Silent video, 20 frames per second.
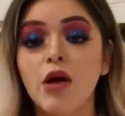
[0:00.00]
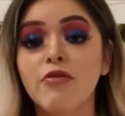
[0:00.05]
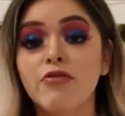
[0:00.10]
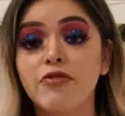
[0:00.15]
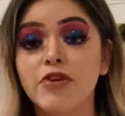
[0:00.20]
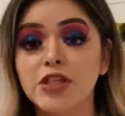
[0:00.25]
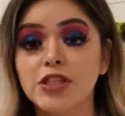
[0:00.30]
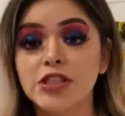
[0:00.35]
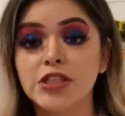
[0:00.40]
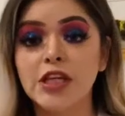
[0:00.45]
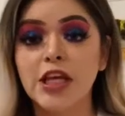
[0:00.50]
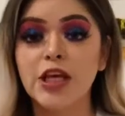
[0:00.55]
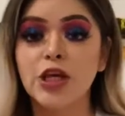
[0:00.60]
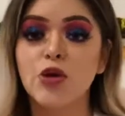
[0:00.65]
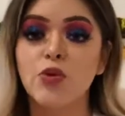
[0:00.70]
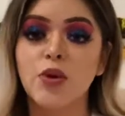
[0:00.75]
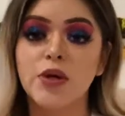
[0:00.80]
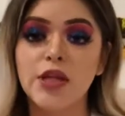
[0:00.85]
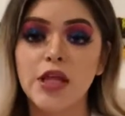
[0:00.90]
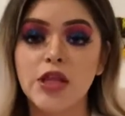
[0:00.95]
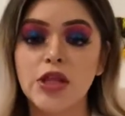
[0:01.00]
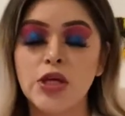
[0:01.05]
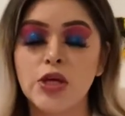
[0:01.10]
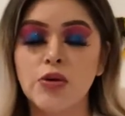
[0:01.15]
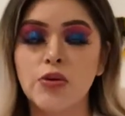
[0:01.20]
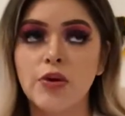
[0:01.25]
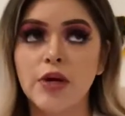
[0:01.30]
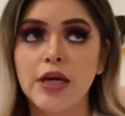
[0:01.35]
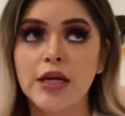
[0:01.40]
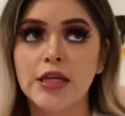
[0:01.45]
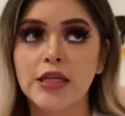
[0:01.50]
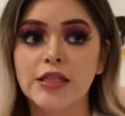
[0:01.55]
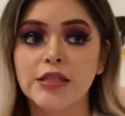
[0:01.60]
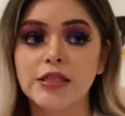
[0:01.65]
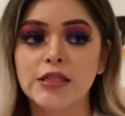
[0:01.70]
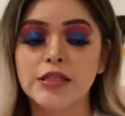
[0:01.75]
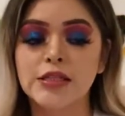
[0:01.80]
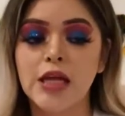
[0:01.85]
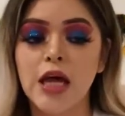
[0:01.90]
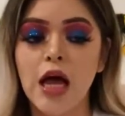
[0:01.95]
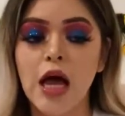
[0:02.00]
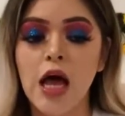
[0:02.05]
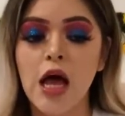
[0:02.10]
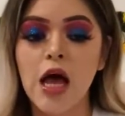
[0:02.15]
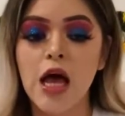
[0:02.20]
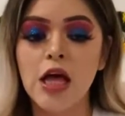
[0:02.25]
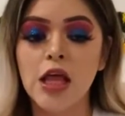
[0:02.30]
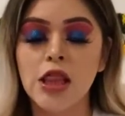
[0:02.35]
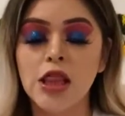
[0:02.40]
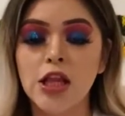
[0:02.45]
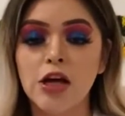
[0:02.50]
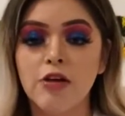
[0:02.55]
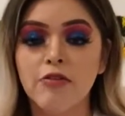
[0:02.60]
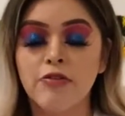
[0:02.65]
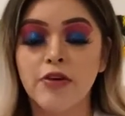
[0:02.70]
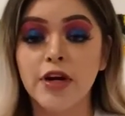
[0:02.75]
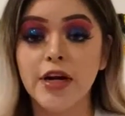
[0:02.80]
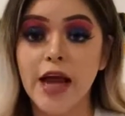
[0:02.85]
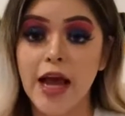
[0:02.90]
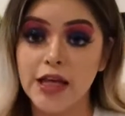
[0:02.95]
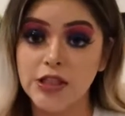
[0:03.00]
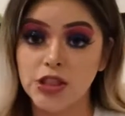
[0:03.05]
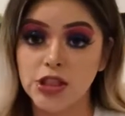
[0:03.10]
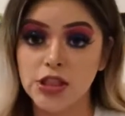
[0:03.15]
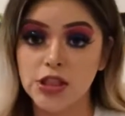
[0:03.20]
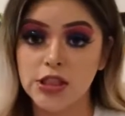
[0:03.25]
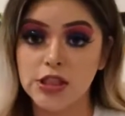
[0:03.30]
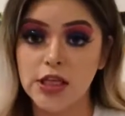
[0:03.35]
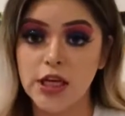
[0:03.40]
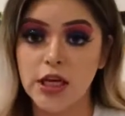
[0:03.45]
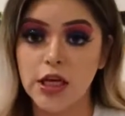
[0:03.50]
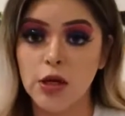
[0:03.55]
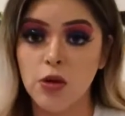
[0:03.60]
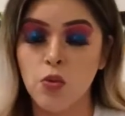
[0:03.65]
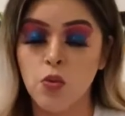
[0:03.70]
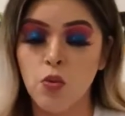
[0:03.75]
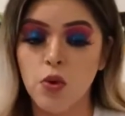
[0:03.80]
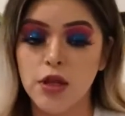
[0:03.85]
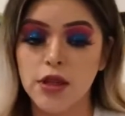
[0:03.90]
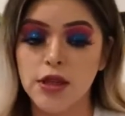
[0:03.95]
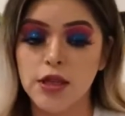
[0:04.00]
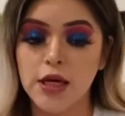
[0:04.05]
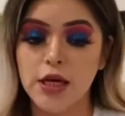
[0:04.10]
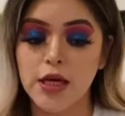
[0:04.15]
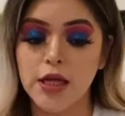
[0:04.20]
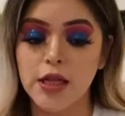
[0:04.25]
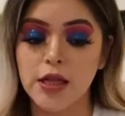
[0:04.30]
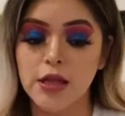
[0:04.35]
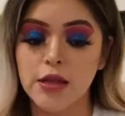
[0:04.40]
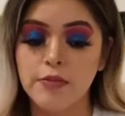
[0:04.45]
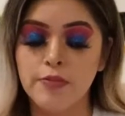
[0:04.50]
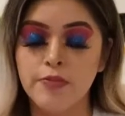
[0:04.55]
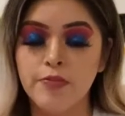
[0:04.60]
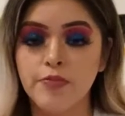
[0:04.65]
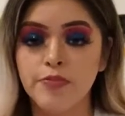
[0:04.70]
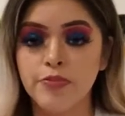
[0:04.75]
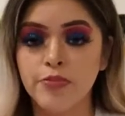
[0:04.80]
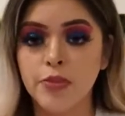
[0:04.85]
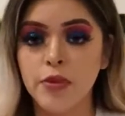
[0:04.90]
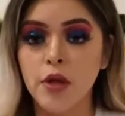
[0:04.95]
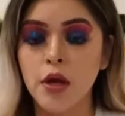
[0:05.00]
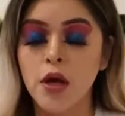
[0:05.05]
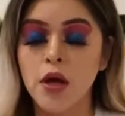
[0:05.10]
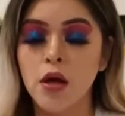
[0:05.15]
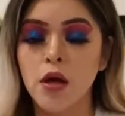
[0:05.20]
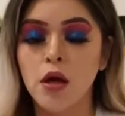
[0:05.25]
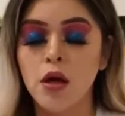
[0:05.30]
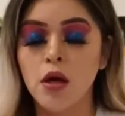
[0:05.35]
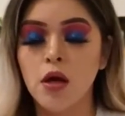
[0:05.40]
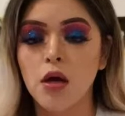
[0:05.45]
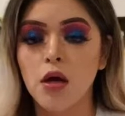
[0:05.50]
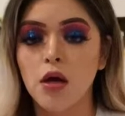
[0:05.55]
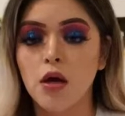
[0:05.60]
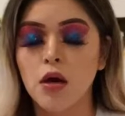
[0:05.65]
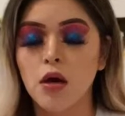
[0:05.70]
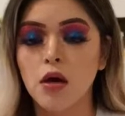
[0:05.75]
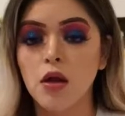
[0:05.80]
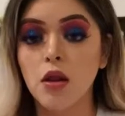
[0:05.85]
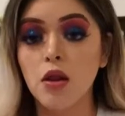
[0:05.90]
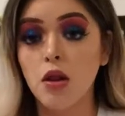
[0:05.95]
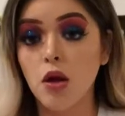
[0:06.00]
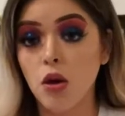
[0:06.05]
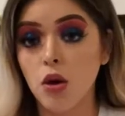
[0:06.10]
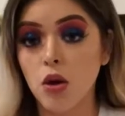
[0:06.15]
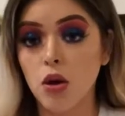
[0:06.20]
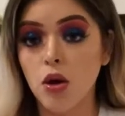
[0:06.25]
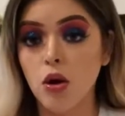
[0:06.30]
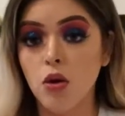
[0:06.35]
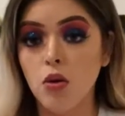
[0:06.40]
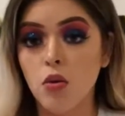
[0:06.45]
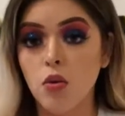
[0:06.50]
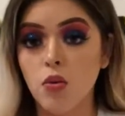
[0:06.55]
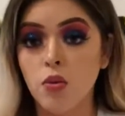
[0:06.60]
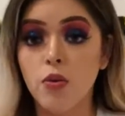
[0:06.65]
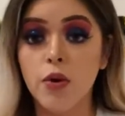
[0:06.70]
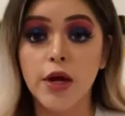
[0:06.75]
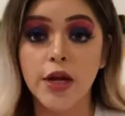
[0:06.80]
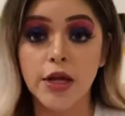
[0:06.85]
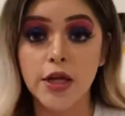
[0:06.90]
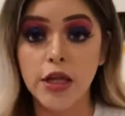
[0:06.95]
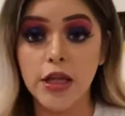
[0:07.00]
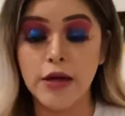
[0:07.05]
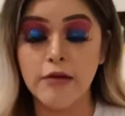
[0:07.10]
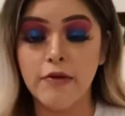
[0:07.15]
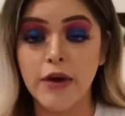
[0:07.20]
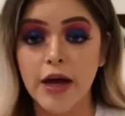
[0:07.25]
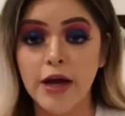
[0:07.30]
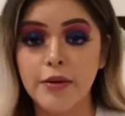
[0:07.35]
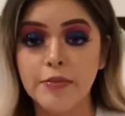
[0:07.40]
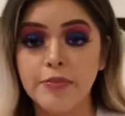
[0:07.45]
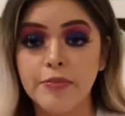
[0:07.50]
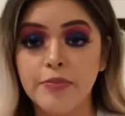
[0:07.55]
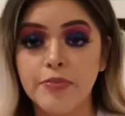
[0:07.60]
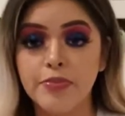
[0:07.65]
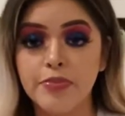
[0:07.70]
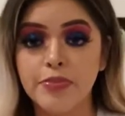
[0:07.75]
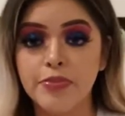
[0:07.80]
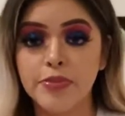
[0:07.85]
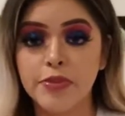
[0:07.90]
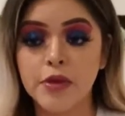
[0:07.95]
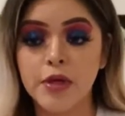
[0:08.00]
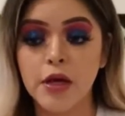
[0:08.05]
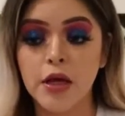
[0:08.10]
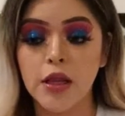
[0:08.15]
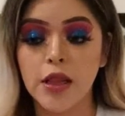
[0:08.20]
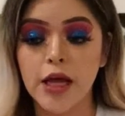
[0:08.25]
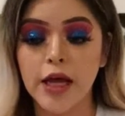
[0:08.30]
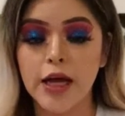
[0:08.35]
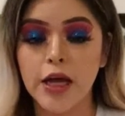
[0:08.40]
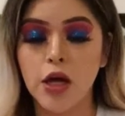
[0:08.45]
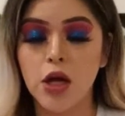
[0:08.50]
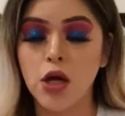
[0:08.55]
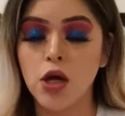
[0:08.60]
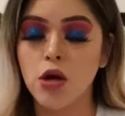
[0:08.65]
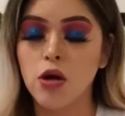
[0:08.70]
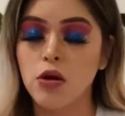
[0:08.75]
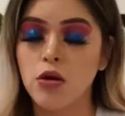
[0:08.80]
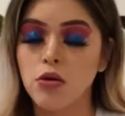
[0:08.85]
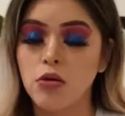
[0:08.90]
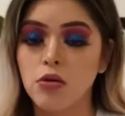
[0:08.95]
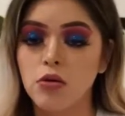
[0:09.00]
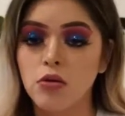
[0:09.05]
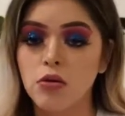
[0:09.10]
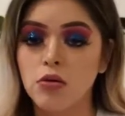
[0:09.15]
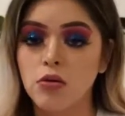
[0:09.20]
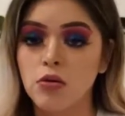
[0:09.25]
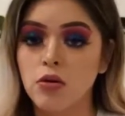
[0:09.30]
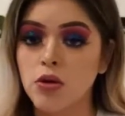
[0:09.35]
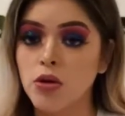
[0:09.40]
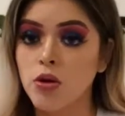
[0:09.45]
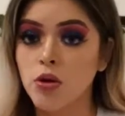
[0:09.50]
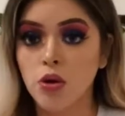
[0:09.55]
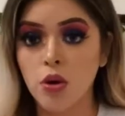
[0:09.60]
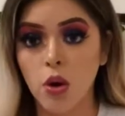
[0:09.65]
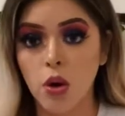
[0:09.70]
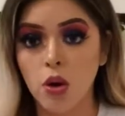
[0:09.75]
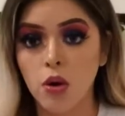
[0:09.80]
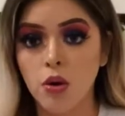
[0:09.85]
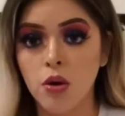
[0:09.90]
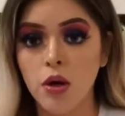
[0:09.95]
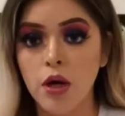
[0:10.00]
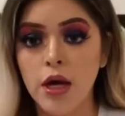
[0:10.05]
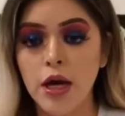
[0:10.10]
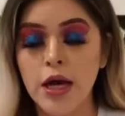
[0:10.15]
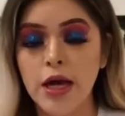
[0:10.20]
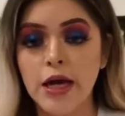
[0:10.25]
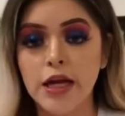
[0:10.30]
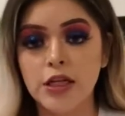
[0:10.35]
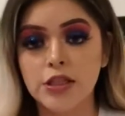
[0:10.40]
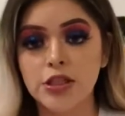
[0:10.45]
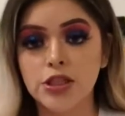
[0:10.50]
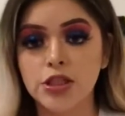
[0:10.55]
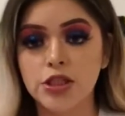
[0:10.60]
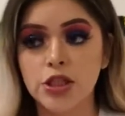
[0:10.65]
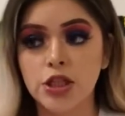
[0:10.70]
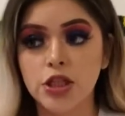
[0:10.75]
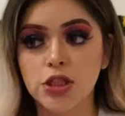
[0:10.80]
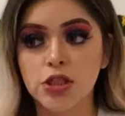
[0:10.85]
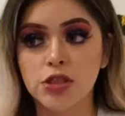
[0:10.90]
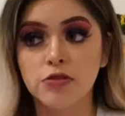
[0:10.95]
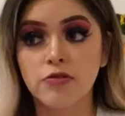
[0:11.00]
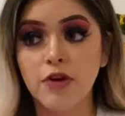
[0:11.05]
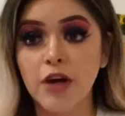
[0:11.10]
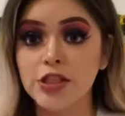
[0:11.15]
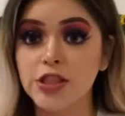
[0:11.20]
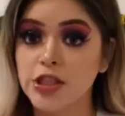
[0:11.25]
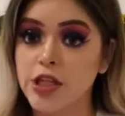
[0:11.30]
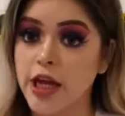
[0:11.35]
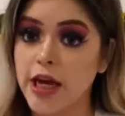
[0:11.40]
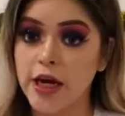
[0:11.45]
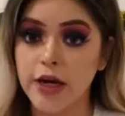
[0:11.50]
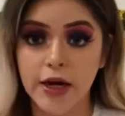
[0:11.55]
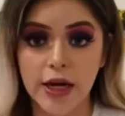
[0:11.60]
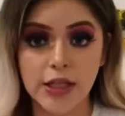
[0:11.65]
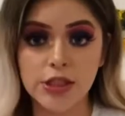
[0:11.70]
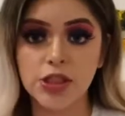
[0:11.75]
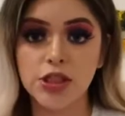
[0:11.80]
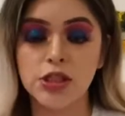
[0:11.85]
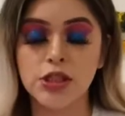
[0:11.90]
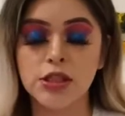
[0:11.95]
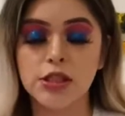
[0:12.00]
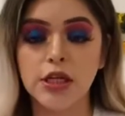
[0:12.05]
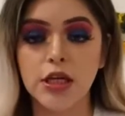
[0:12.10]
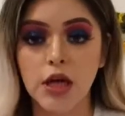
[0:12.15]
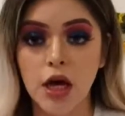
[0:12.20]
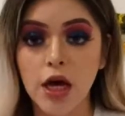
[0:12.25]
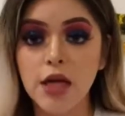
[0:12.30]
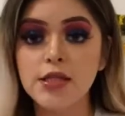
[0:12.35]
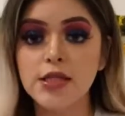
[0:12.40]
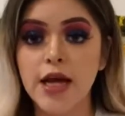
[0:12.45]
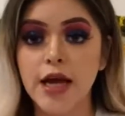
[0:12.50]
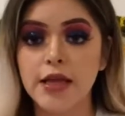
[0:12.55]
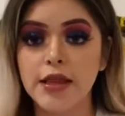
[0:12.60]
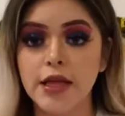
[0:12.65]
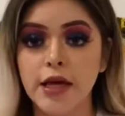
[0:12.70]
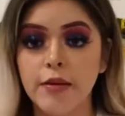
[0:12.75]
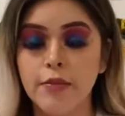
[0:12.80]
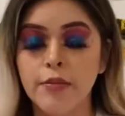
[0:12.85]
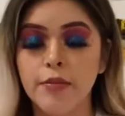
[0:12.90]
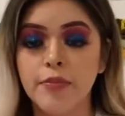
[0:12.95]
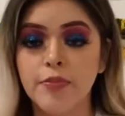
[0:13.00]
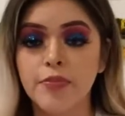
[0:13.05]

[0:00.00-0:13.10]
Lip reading: First thing you want to do is look for an agency within local where you live at. Like, go to Google and search foster care agency, contact them,